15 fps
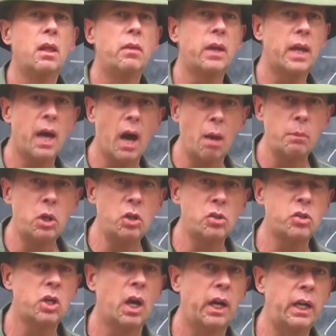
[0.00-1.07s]
The
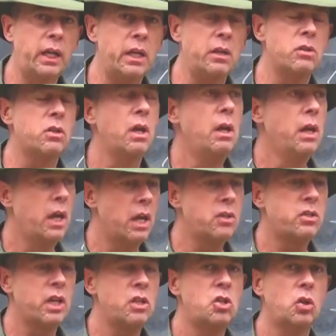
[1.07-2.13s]
Communist Chinese
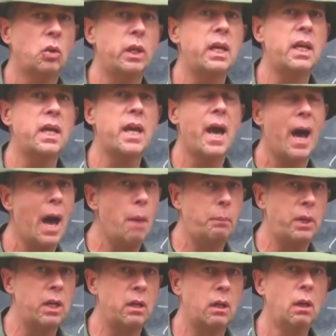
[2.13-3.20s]
essentially
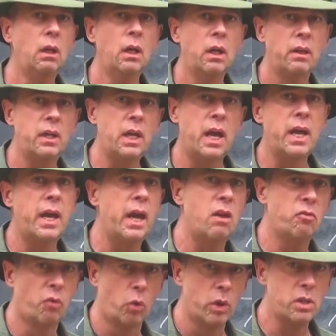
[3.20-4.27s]
copied the
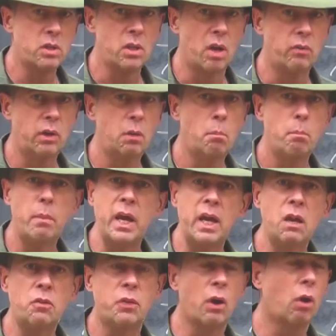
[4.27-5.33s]
AK-47,
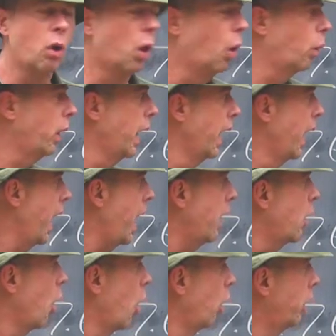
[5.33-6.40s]
made it their own,
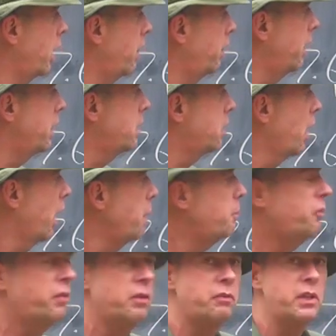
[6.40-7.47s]
and called it the Type
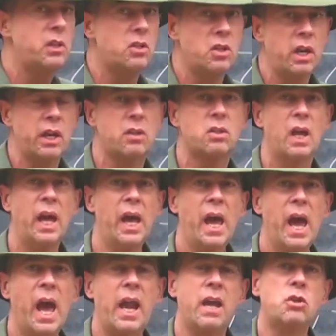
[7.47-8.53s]
56,
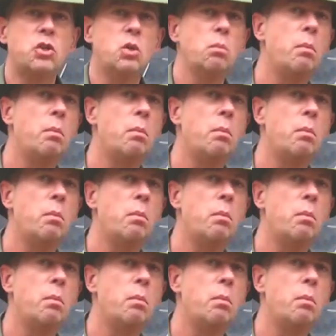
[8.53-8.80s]
and as you